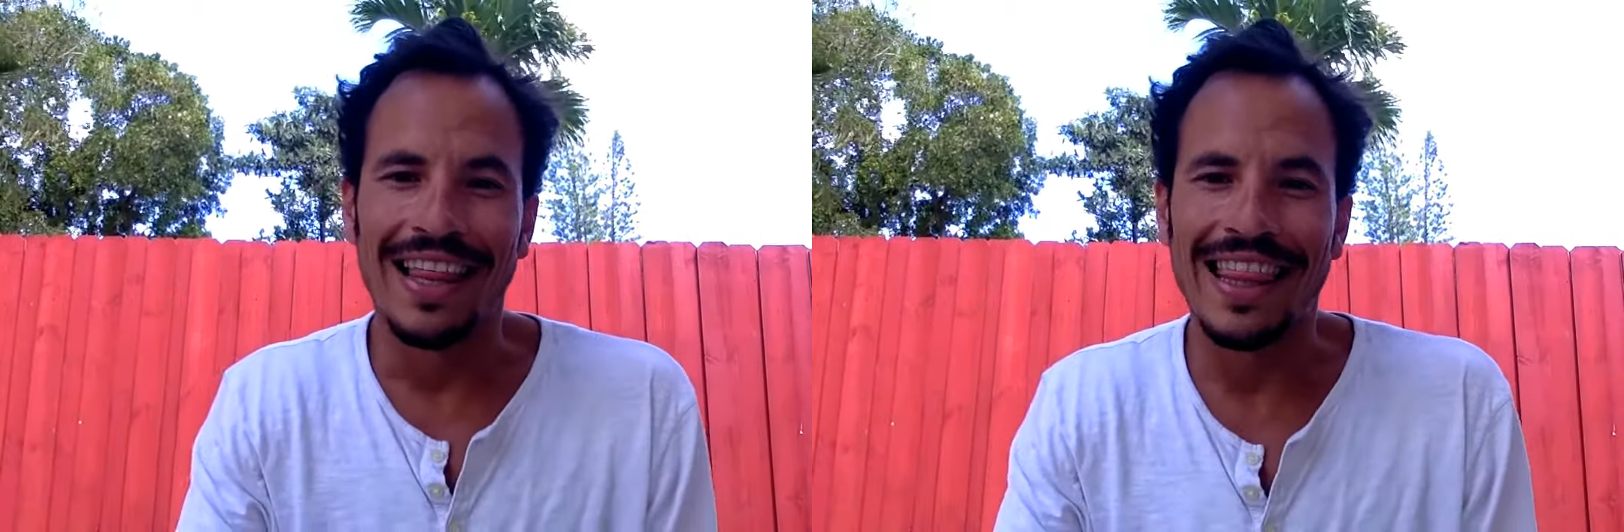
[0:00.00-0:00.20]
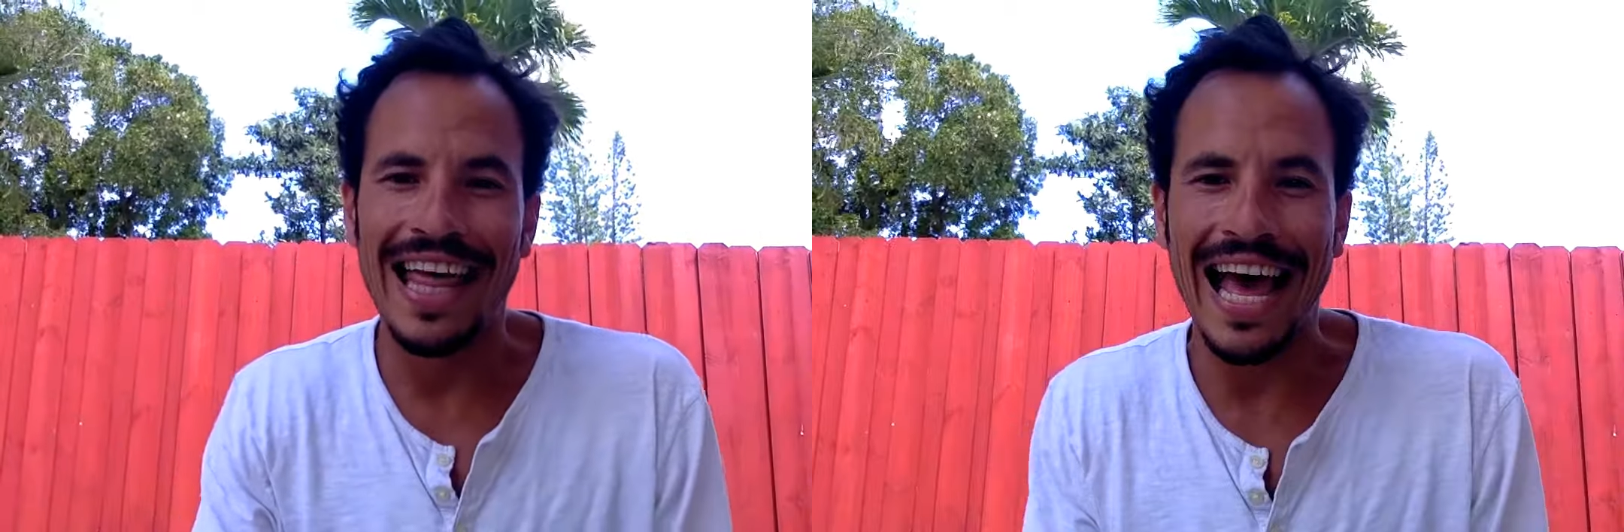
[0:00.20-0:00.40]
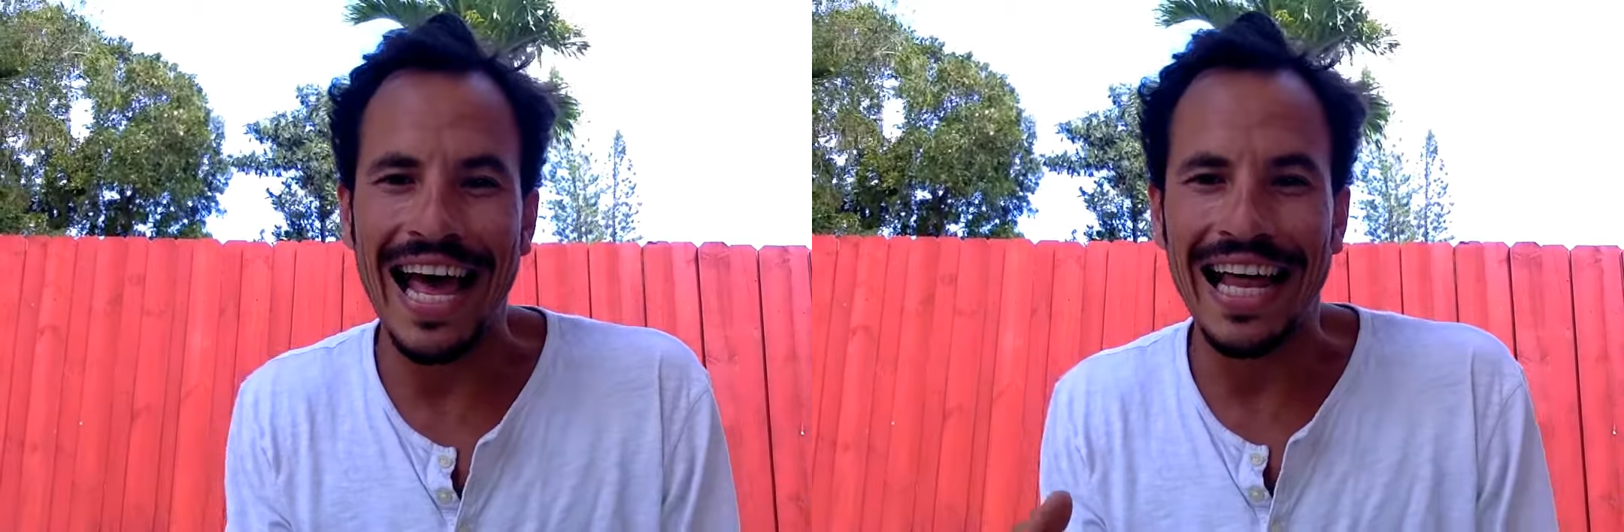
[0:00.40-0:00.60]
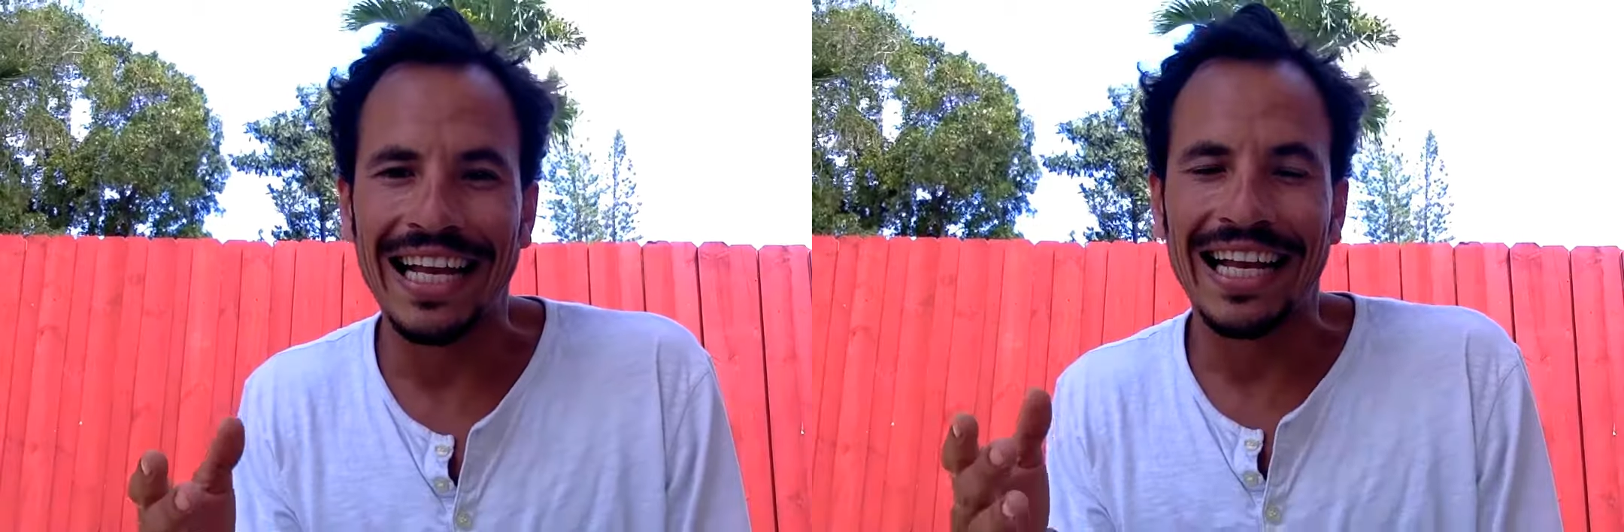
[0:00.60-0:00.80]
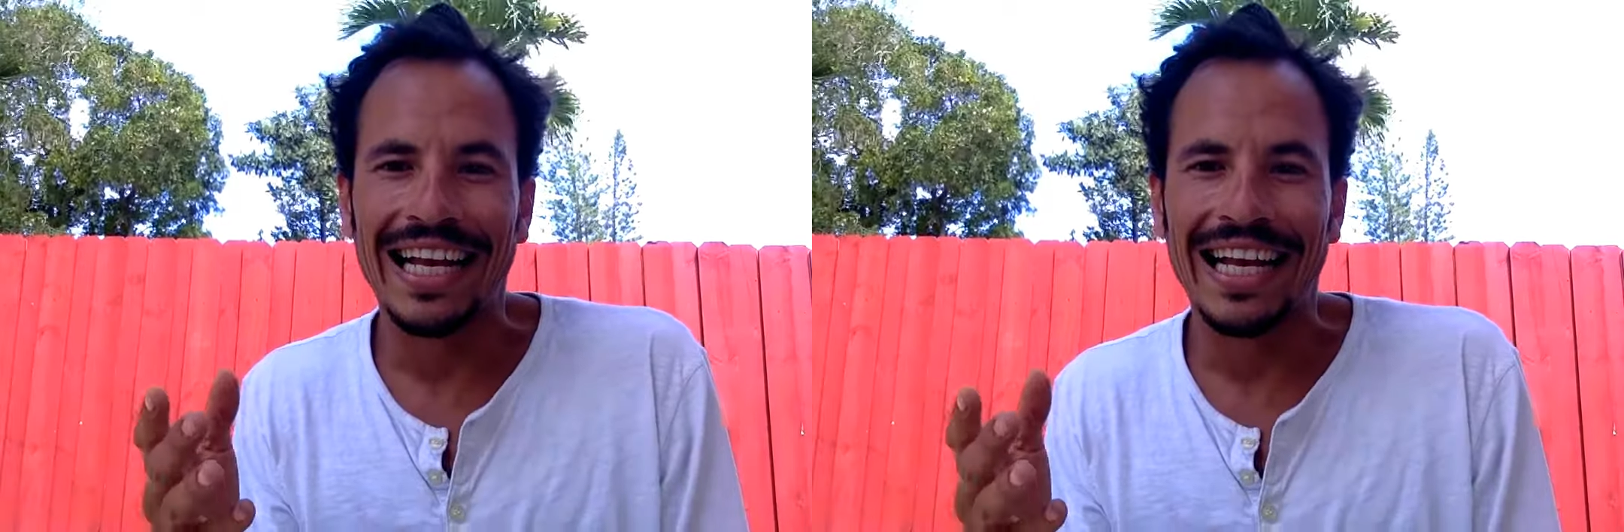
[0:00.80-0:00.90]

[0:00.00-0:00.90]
that